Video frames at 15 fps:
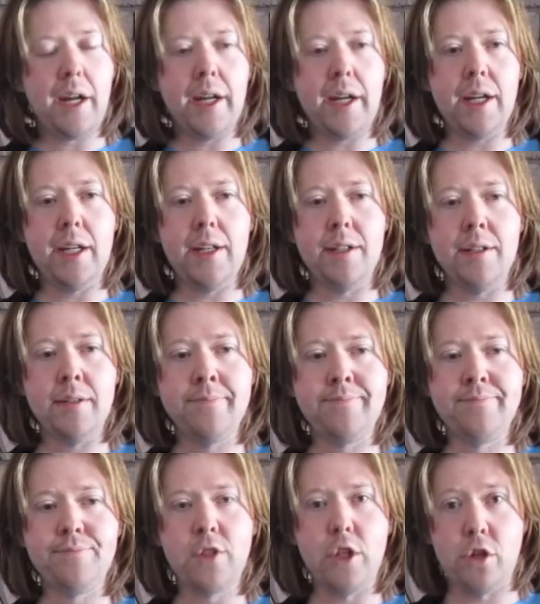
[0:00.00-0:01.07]
in
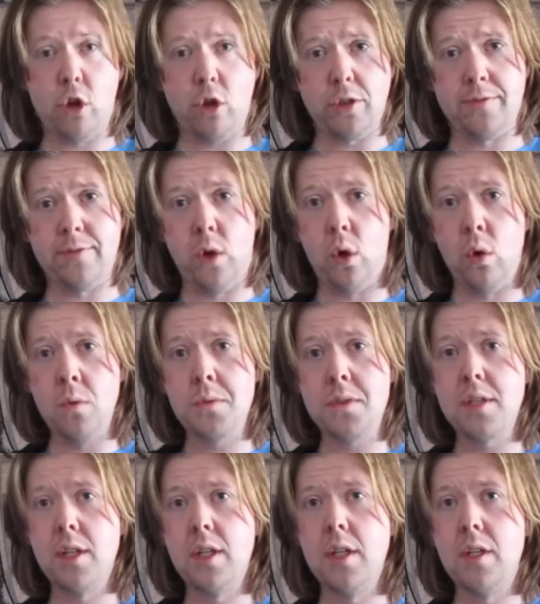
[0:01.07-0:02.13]
The Doctor
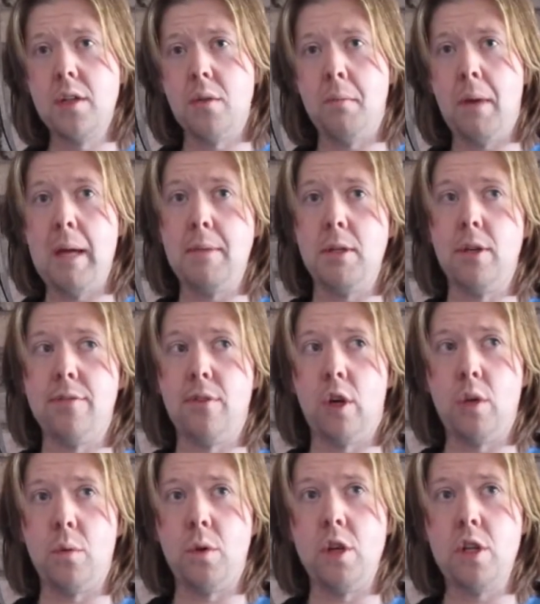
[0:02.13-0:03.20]
Falls, or maybe her
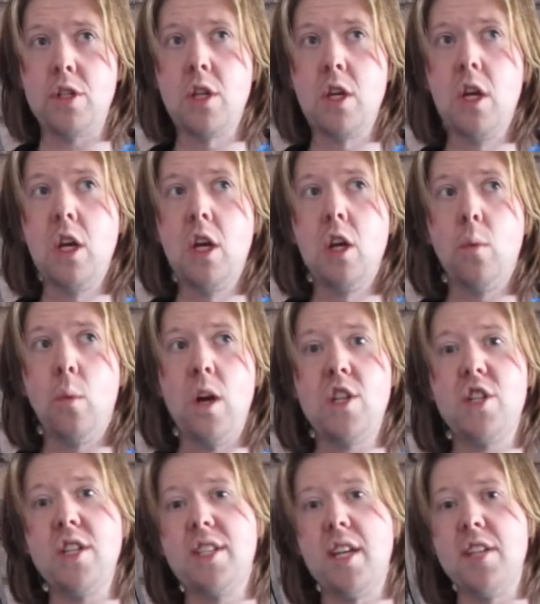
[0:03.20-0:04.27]
final words, where
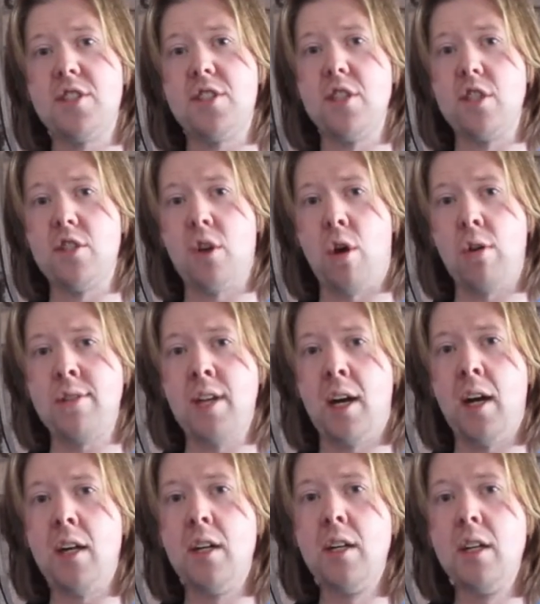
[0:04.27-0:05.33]
she says to the
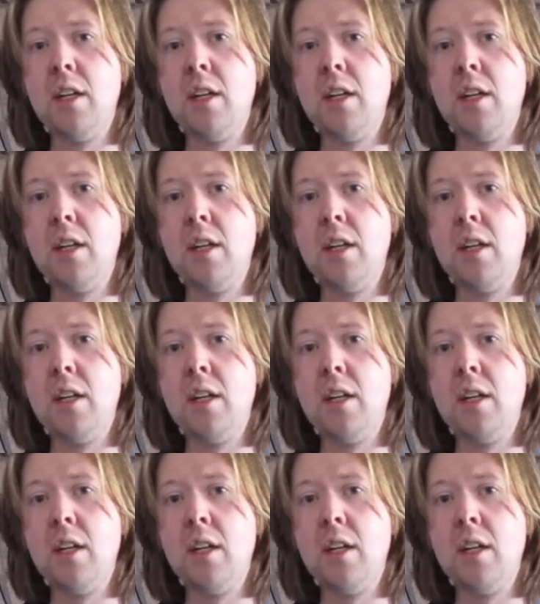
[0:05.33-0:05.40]
Doctor,